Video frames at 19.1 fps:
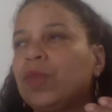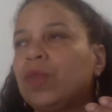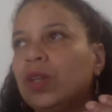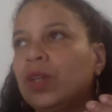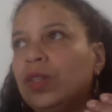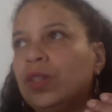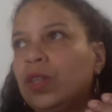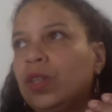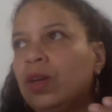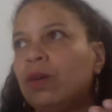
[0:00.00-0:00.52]

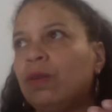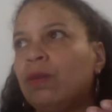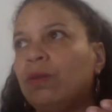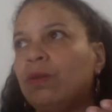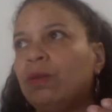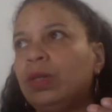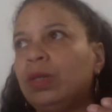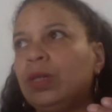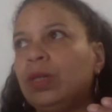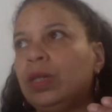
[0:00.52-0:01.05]

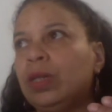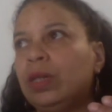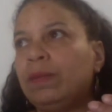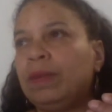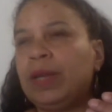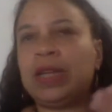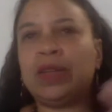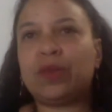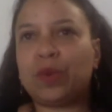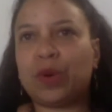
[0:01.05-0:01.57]
So
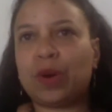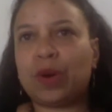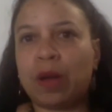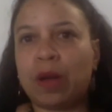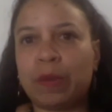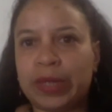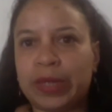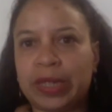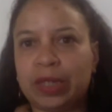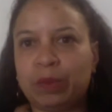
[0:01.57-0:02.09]
because we're
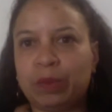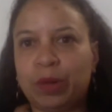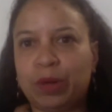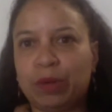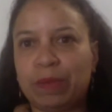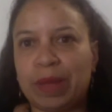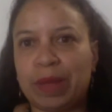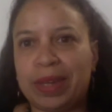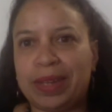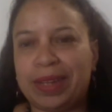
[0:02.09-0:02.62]
always
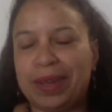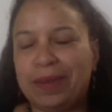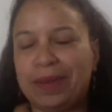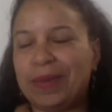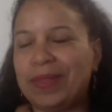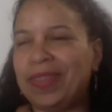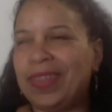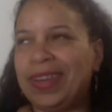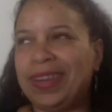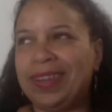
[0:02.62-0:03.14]
experimenting
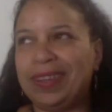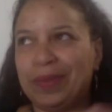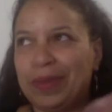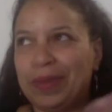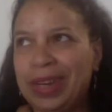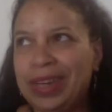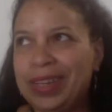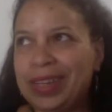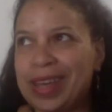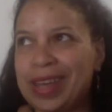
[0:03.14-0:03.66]
with things, we
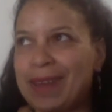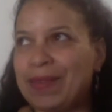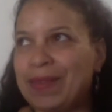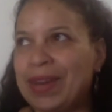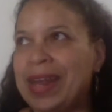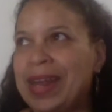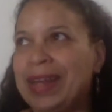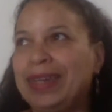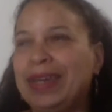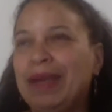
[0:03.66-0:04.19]
need to have an
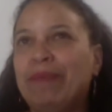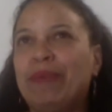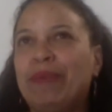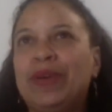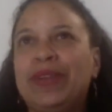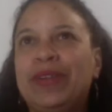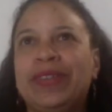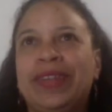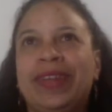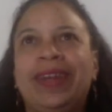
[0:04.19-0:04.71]

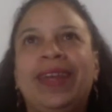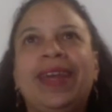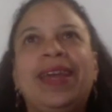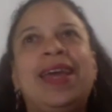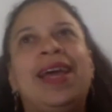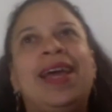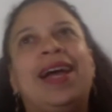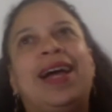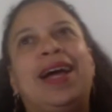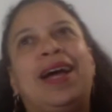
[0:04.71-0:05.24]
anti-poison.
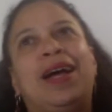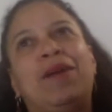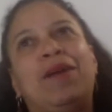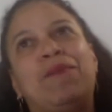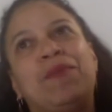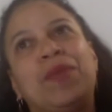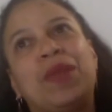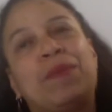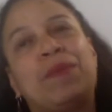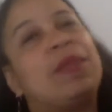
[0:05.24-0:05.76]

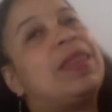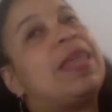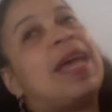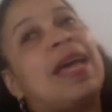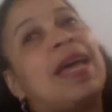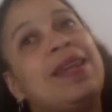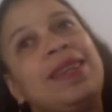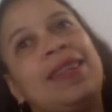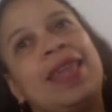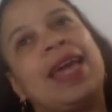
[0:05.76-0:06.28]
But
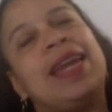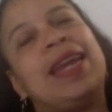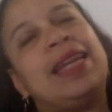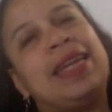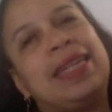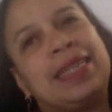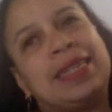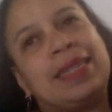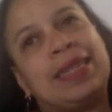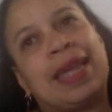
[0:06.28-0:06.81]
then
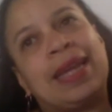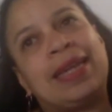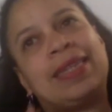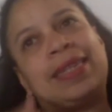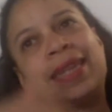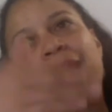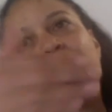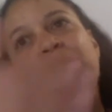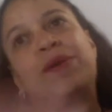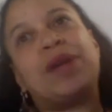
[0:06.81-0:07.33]
it's like
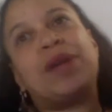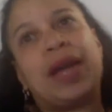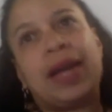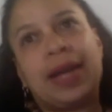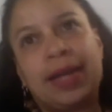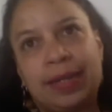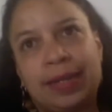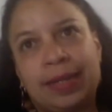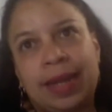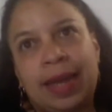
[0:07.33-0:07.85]

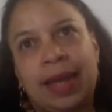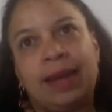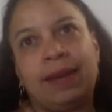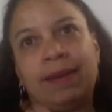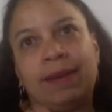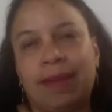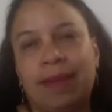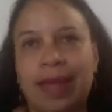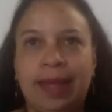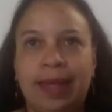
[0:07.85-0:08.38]
standardized at
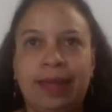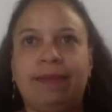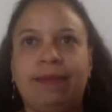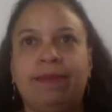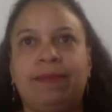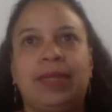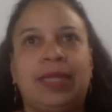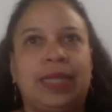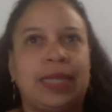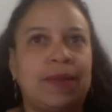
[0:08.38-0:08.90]
like
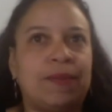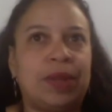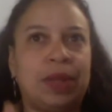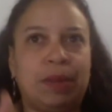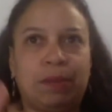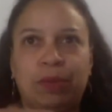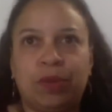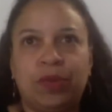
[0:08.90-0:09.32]
70%